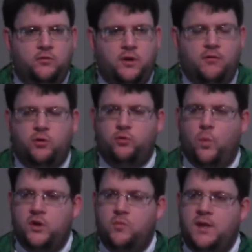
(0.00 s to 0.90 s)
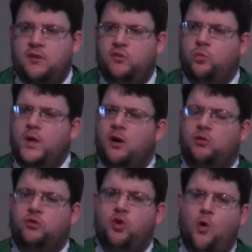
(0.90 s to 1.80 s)
So the governor says, what do you mean? He says, we are
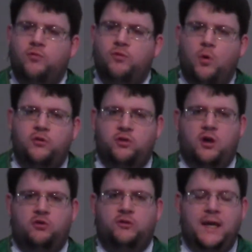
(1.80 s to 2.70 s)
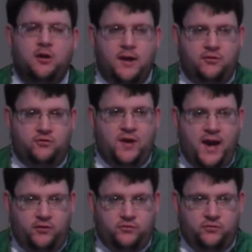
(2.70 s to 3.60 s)
so focused on our standardized
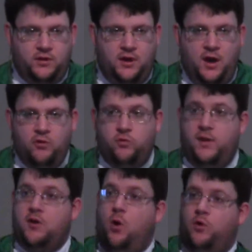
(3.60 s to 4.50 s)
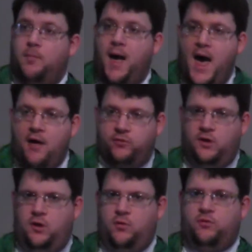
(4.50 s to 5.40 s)
test. Do they know their math? Do
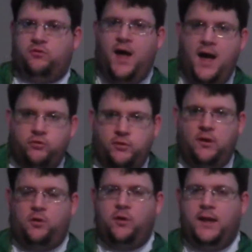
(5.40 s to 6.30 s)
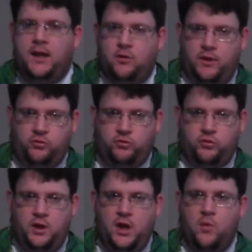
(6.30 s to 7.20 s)
they know their science? Do they know their English?